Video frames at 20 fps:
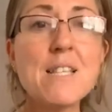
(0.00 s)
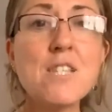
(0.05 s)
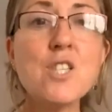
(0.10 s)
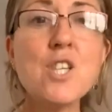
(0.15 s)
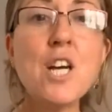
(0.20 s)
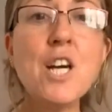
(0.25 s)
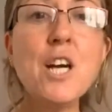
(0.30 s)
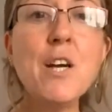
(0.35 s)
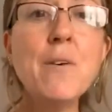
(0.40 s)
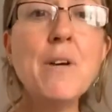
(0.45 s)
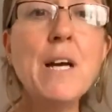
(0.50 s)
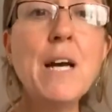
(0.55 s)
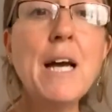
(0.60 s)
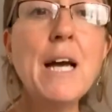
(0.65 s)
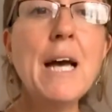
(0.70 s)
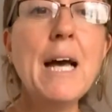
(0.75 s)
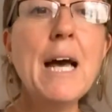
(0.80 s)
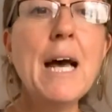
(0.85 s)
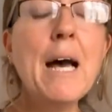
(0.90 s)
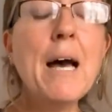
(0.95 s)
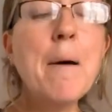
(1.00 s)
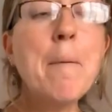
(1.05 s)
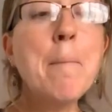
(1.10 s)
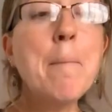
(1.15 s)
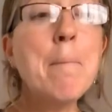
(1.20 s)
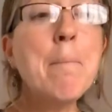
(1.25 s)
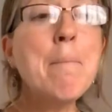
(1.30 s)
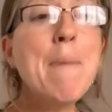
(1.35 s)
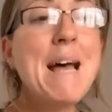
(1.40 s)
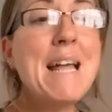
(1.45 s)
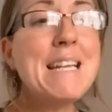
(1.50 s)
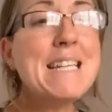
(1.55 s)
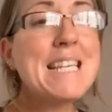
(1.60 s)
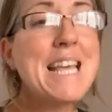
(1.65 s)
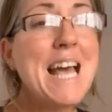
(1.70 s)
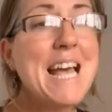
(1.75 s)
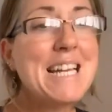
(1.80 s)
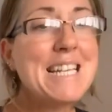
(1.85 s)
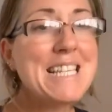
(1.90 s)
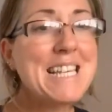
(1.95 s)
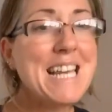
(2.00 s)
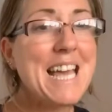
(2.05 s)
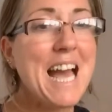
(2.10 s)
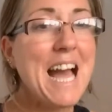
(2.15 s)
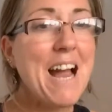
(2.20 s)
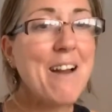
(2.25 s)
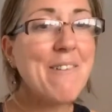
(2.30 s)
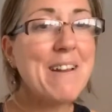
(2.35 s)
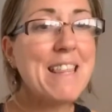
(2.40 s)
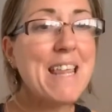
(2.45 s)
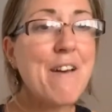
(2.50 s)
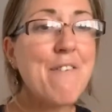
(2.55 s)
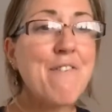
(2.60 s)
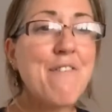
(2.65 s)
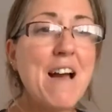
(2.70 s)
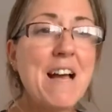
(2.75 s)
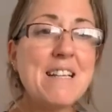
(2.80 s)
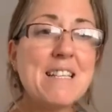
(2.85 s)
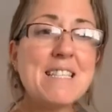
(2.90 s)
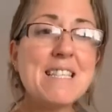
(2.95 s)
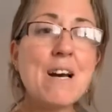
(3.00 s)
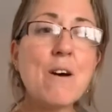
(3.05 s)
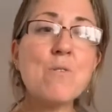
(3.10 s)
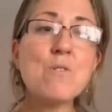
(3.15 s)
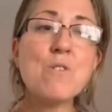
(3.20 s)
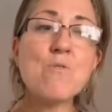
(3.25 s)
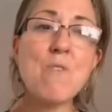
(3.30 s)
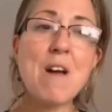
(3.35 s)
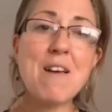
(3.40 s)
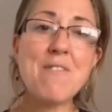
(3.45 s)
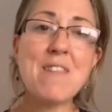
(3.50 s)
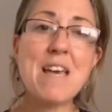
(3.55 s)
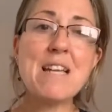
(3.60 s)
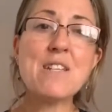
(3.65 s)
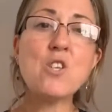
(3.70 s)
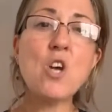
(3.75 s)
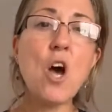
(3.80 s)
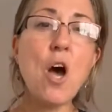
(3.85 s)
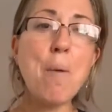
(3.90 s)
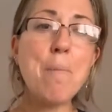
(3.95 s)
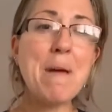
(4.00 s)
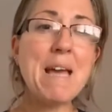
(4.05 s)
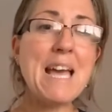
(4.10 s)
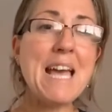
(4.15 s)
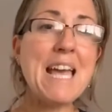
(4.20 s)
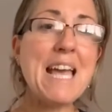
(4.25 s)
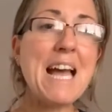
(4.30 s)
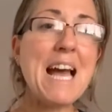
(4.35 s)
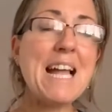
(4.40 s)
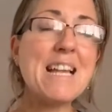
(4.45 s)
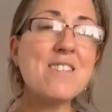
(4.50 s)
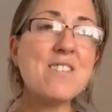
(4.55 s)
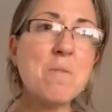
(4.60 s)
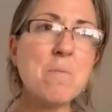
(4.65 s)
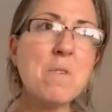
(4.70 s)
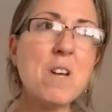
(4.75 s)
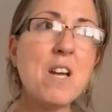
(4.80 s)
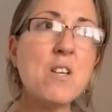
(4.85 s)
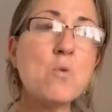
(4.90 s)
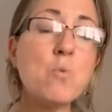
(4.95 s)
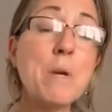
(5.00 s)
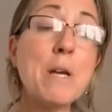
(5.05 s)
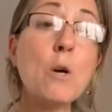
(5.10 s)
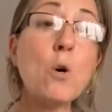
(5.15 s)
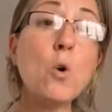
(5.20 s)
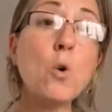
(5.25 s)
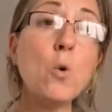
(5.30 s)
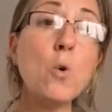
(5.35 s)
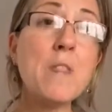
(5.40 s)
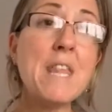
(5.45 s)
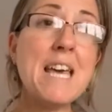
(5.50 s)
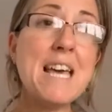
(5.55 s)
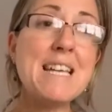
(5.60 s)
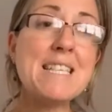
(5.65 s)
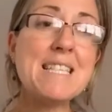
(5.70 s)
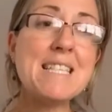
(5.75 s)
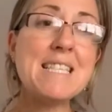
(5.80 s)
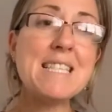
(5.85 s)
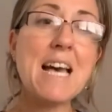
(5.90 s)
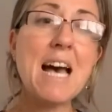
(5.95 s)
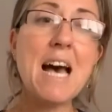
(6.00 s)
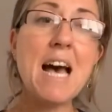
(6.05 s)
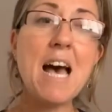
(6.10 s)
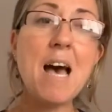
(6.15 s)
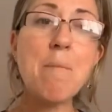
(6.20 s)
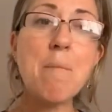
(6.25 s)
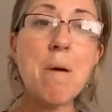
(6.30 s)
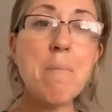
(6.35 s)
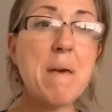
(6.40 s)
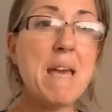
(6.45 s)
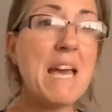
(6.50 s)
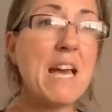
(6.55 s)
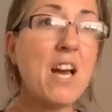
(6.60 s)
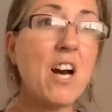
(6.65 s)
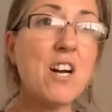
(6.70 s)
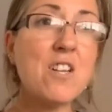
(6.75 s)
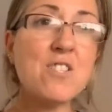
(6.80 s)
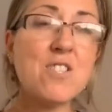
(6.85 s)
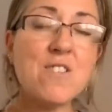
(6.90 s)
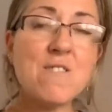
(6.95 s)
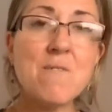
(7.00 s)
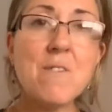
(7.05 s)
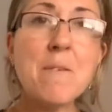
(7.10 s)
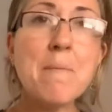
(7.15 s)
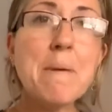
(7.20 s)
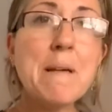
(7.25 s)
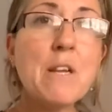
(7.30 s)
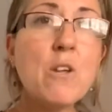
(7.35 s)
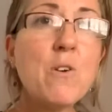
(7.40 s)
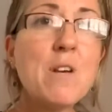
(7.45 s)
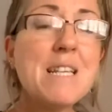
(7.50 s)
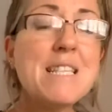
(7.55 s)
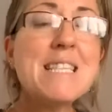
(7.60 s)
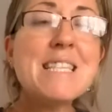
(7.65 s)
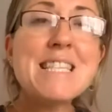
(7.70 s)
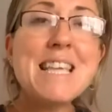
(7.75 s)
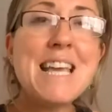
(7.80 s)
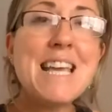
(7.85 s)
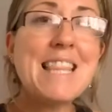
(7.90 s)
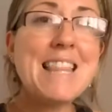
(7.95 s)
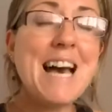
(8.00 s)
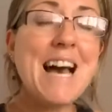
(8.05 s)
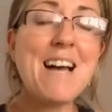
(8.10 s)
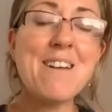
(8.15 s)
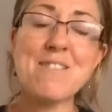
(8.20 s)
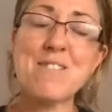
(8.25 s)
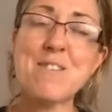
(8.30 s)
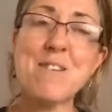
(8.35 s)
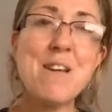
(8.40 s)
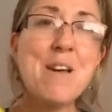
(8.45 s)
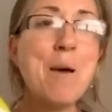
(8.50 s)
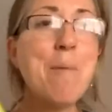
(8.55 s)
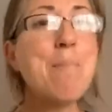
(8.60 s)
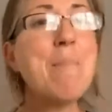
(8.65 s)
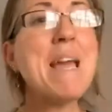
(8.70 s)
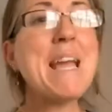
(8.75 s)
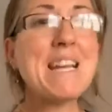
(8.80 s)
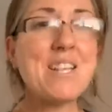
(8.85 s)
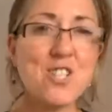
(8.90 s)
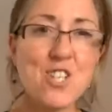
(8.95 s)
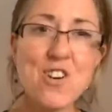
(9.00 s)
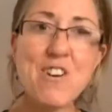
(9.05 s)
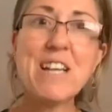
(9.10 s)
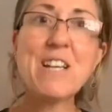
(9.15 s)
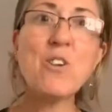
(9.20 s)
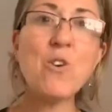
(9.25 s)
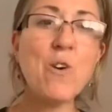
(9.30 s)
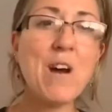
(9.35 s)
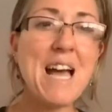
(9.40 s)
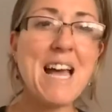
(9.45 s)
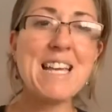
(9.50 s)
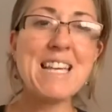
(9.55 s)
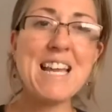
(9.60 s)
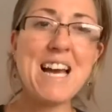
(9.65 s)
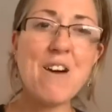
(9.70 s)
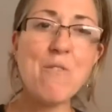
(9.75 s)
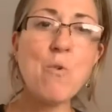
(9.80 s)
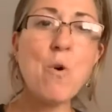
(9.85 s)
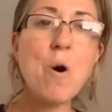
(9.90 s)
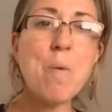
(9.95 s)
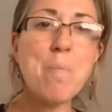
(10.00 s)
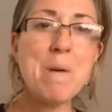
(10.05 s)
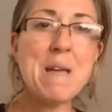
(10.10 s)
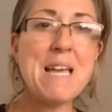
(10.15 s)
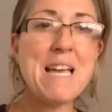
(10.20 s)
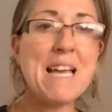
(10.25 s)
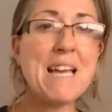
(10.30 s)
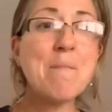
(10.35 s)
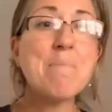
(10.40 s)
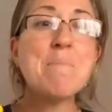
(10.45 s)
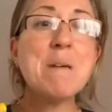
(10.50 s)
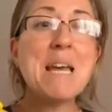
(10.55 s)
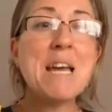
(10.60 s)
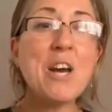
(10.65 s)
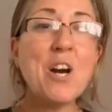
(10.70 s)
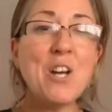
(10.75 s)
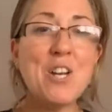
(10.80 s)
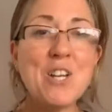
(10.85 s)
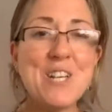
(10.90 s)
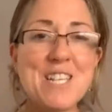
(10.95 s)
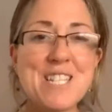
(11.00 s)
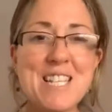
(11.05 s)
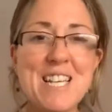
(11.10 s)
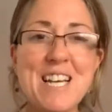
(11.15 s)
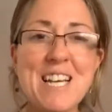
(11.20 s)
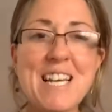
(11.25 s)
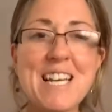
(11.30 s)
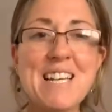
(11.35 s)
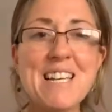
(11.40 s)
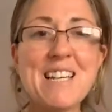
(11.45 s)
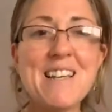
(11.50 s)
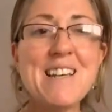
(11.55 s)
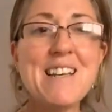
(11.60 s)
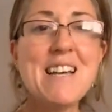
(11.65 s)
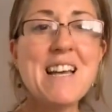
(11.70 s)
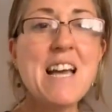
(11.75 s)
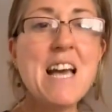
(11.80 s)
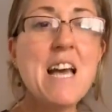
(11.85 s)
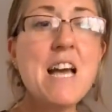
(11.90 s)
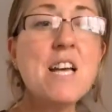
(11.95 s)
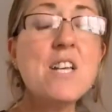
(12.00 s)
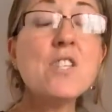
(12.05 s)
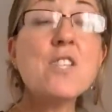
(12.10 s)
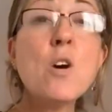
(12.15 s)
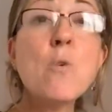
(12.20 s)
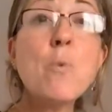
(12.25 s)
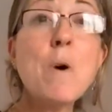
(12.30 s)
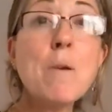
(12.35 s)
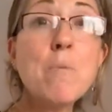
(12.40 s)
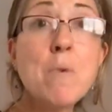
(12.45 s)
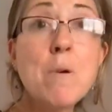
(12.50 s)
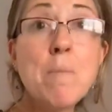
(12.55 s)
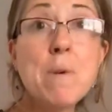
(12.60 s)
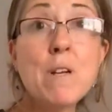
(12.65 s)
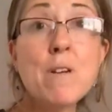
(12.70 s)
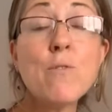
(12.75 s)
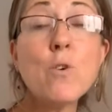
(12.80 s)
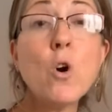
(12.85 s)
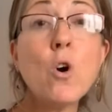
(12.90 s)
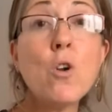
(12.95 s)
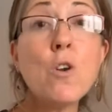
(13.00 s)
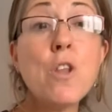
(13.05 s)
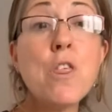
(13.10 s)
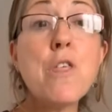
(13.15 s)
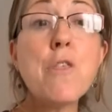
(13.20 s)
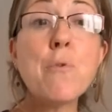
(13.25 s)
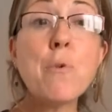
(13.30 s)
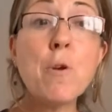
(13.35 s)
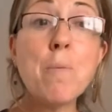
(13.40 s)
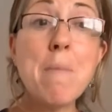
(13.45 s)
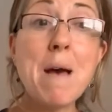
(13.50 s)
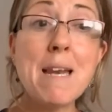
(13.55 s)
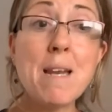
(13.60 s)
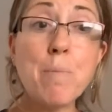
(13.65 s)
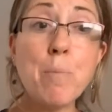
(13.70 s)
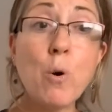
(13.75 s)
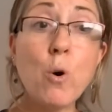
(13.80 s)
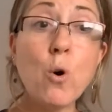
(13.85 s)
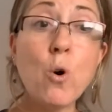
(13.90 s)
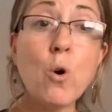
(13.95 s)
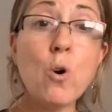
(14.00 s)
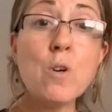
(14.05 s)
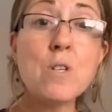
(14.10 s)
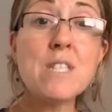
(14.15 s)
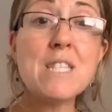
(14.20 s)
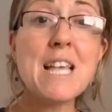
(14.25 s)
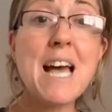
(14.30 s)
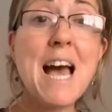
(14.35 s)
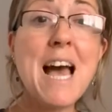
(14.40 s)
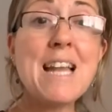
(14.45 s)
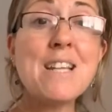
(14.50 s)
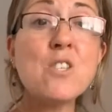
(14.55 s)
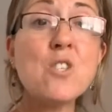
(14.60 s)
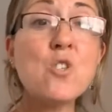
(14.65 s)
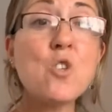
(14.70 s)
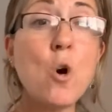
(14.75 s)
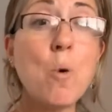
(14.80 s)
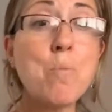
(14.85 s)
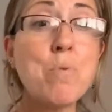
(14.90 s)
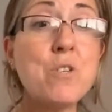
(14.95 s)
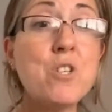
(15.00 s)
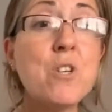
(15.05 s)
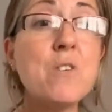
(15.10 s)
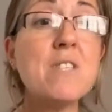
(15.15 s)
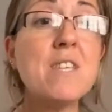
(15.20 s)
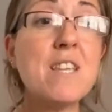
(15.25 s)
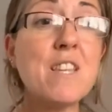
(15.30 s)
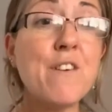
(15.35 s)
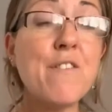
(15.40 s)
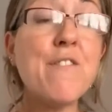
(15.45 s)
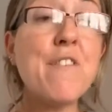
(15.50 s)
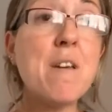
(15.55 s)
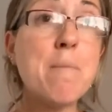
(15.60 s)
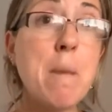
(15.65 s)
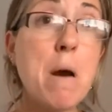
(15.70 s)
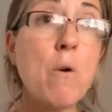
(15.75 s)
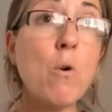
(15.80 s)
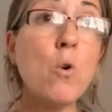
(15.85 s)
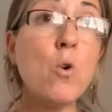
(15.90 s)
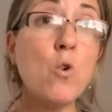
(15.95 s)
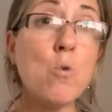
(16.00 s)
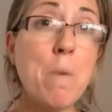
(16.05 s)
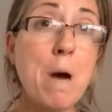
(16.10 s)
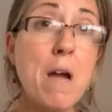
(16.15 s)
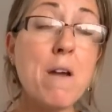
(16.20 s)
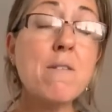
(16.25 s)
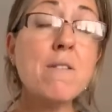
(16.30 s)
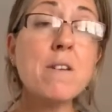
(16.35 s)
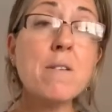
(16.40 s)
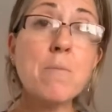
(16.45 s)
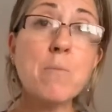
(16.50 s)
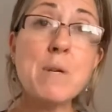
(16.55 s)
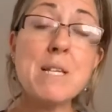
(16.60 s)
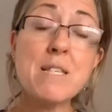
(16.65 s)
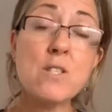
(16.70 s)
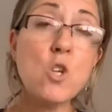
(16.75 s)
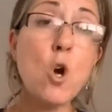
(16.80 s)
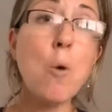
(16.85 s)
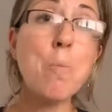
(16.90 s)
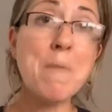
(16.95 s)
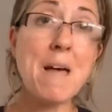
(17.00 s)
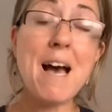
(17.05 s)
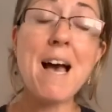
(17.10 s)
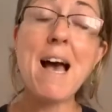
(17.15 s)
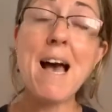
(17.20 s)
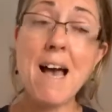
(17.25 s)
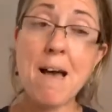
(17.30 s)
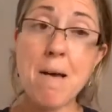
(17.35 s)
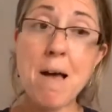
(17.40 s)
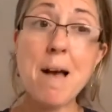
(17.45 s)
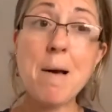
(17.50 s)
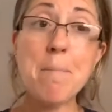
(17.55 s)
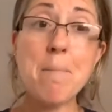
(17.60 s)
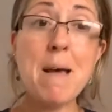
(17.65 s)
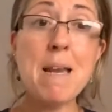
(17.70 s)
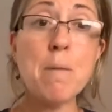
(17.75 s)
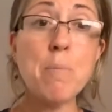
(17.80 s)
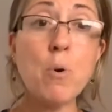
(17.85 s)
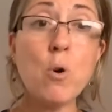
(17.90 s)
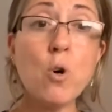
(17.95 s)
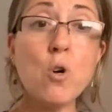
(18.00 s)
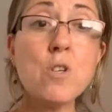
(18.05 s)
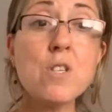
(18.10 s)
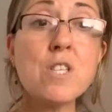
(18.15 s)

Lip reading: So men tend to carry their fat cells around their tummy, and sometimes we call this a beer gut. I mean, you can see that picture in your head now of what a beer gut looks like. So when women have gone through menopause and stop producing the female hormone, we stop that at menopause,